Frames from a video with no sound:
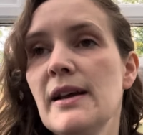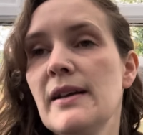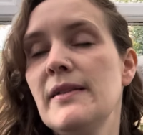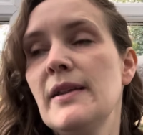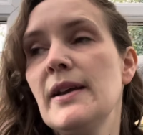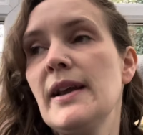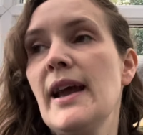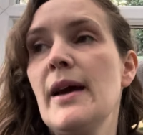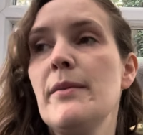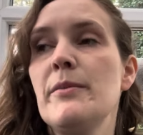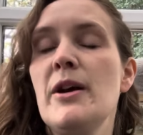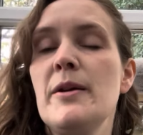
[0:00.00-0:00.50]
the
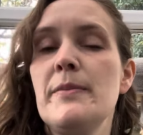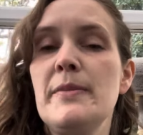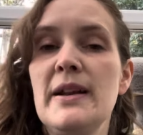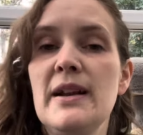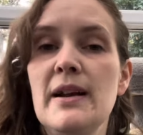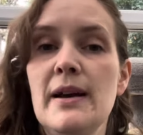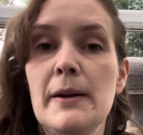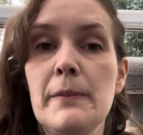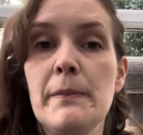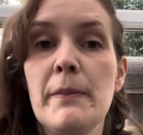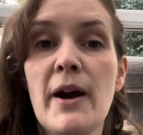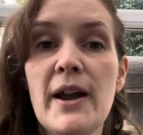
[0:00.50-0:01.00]
cat might be
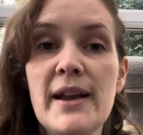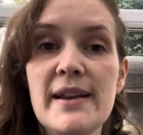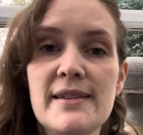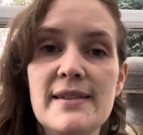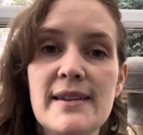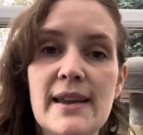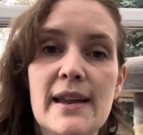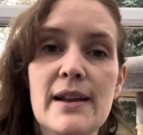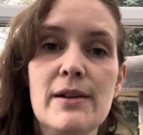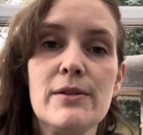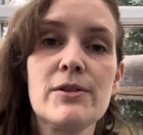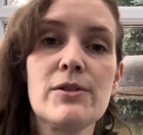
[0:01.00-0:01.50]
like
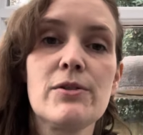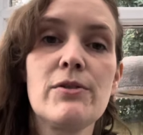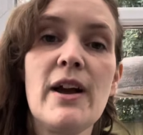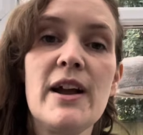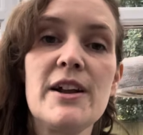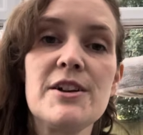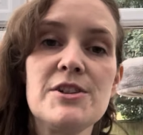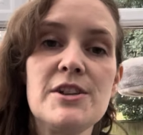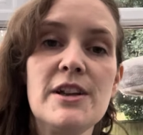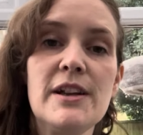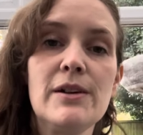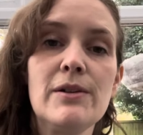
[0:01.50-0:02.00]
biting or
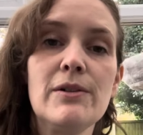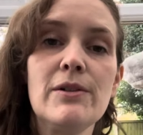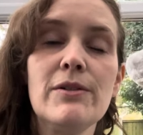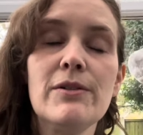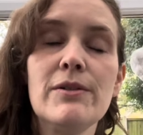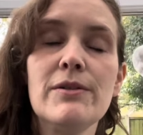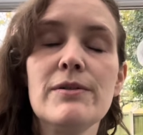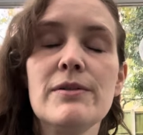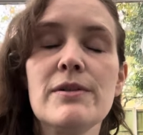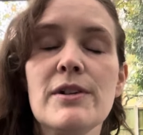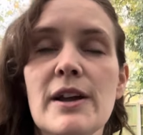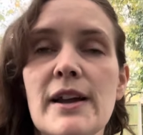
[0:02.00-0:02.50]
scratching
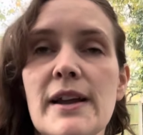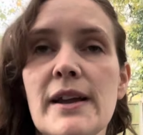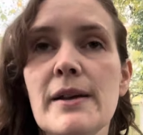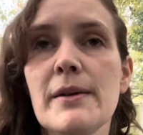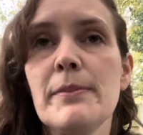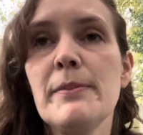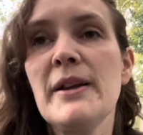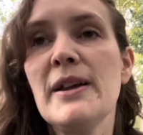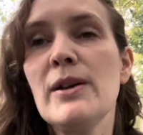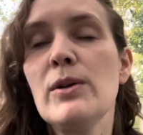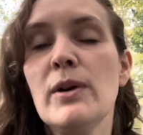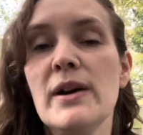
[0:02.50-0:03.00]
or like
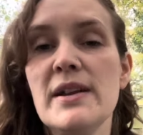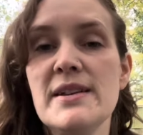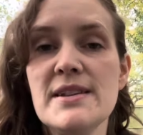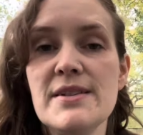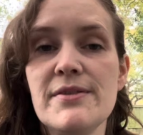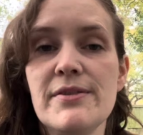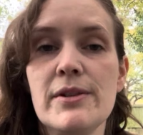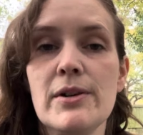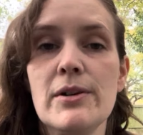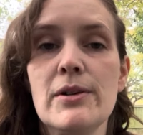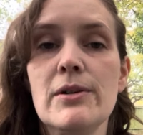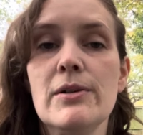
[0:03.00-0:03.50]
being quite
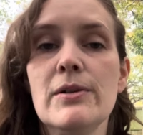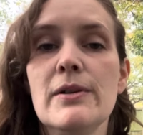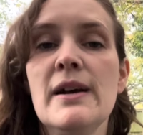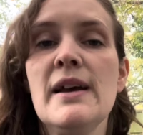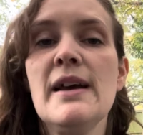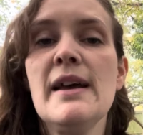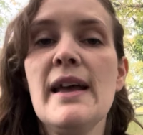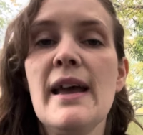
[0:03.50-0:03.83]
difficult.